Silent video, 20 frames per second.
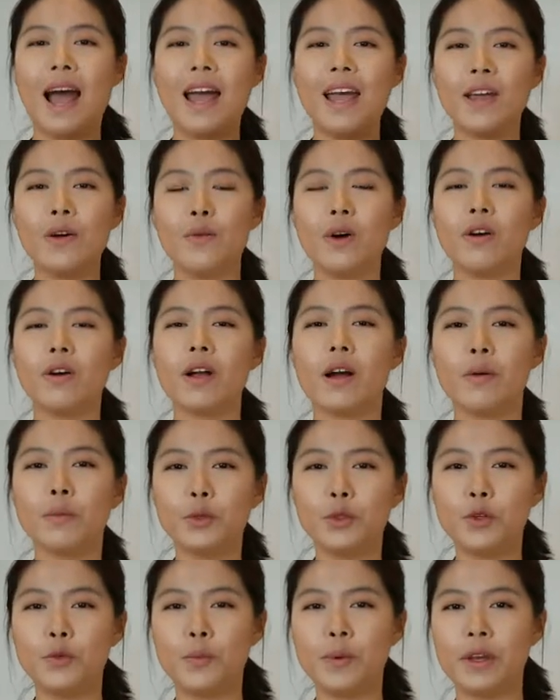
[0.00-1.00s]
Hi, welcome
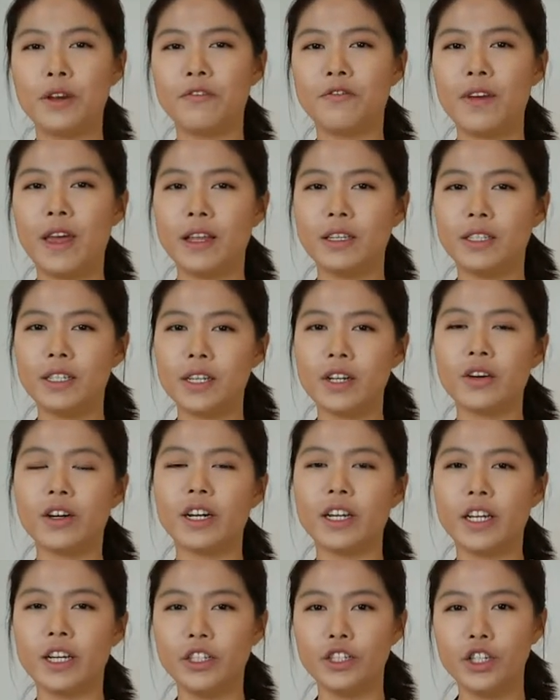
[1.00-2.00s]
to Big Fan Secret
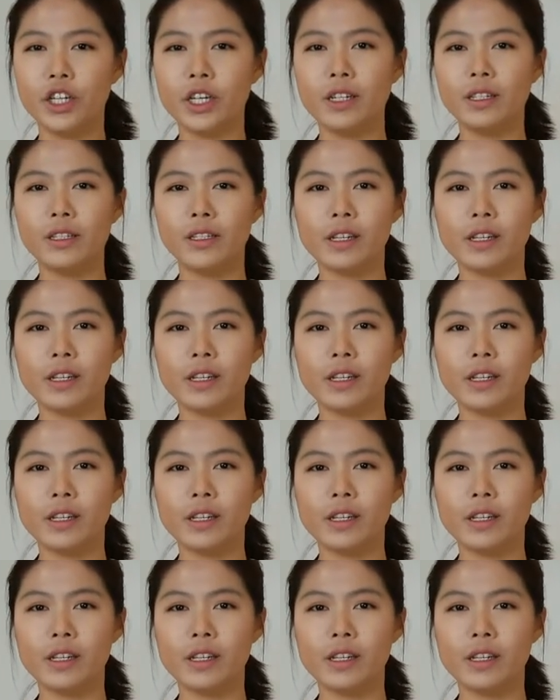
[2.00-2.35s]
Kitchen.